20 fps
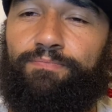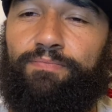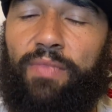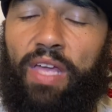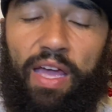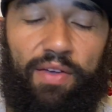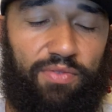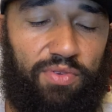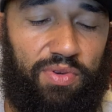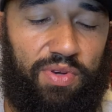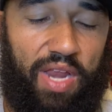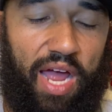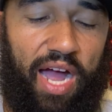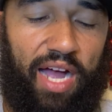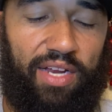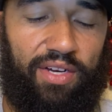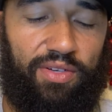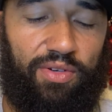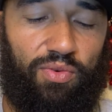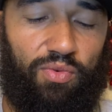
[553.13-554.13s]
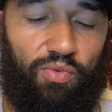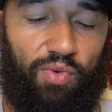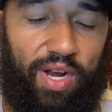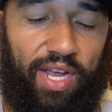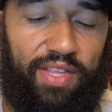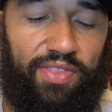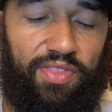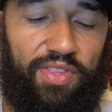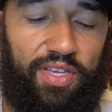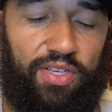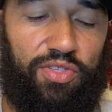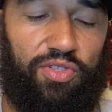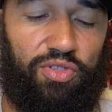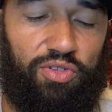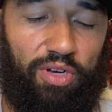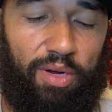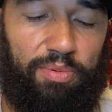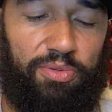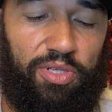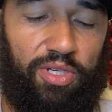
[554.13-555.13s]
Have you not read this
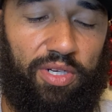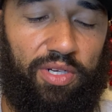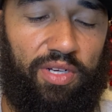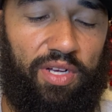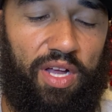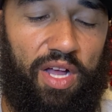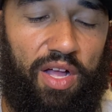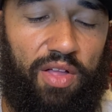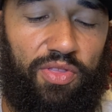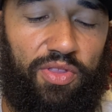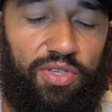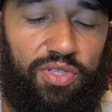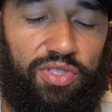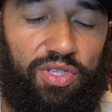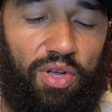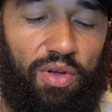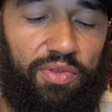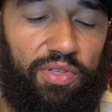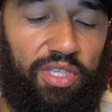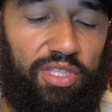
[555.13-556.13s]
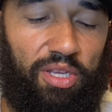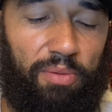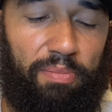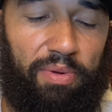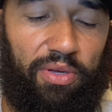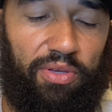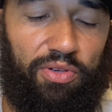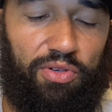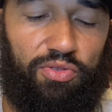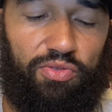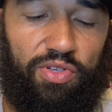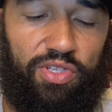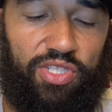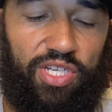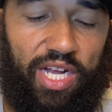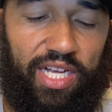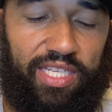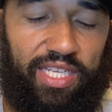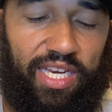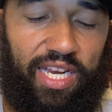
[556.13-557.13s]
scripture? The stone that the builders
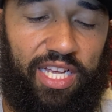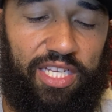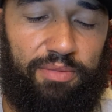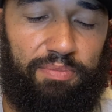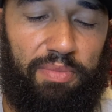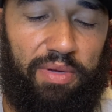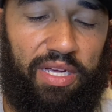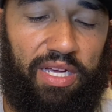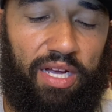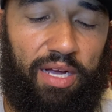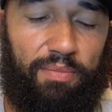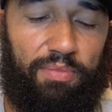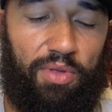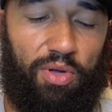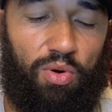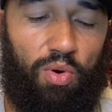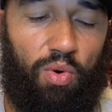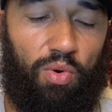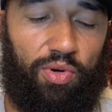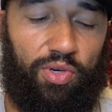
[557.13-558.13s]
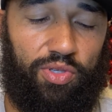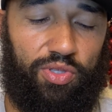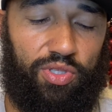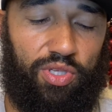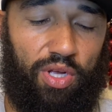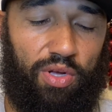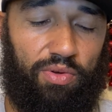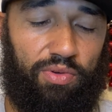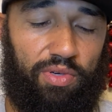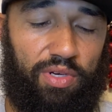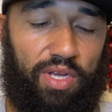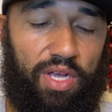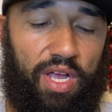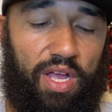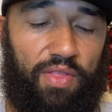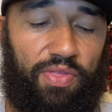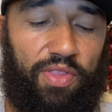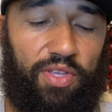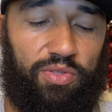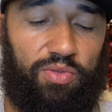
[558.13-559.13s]
rejected has become the cornerstone.
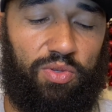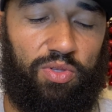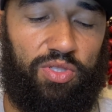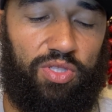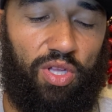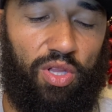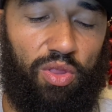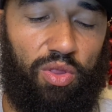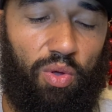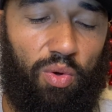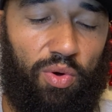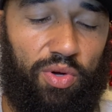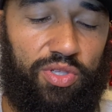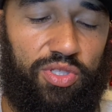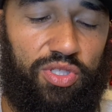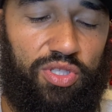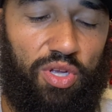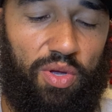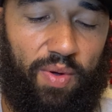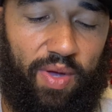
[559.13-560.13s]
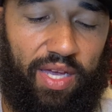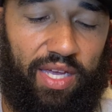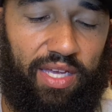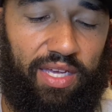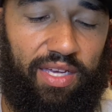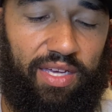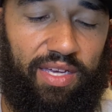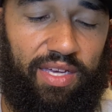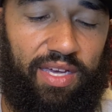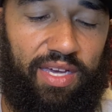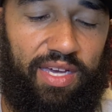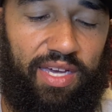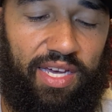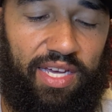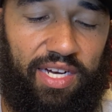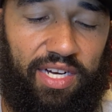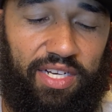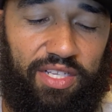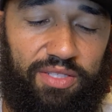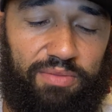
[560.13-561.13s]
This was the Lord's doing,
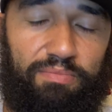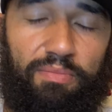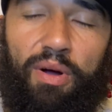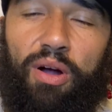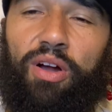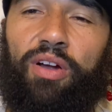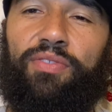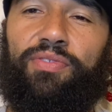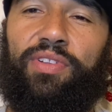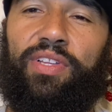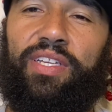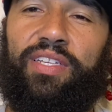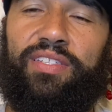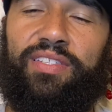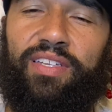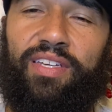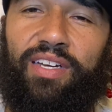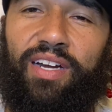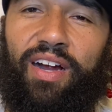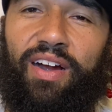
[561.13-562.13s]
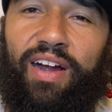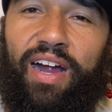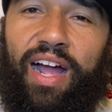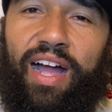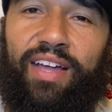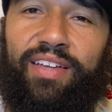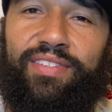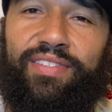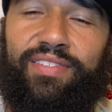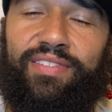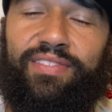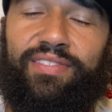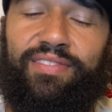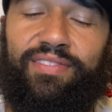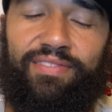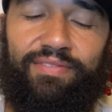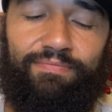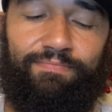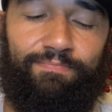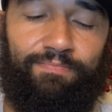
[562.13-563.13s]
and it is marvelous in our eyes.
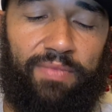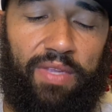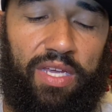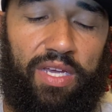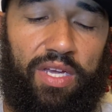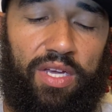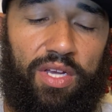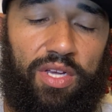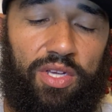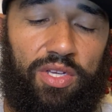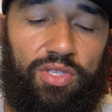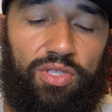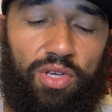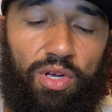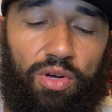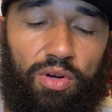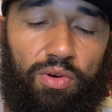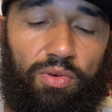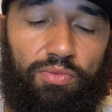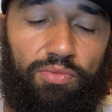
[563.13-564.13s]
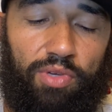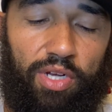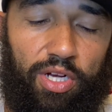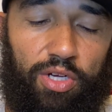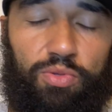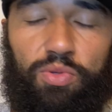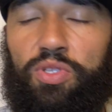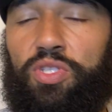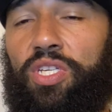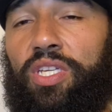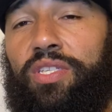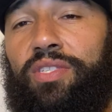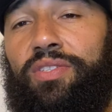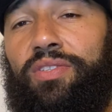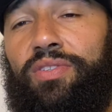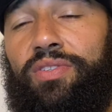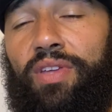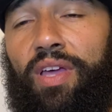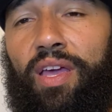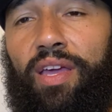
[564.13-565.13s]
So here's what Jesus
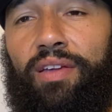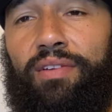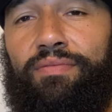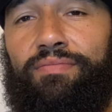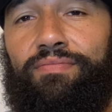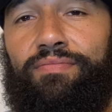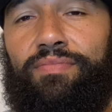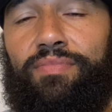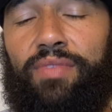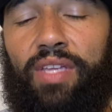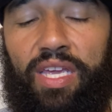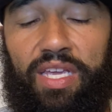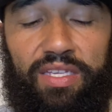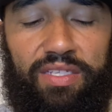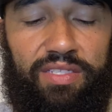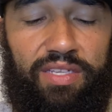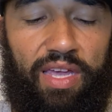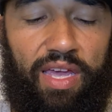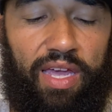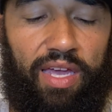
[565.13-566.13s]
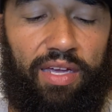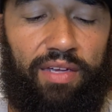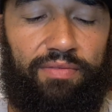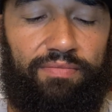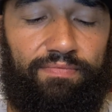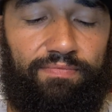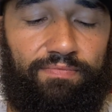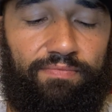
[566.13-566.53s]
is saying. He's saying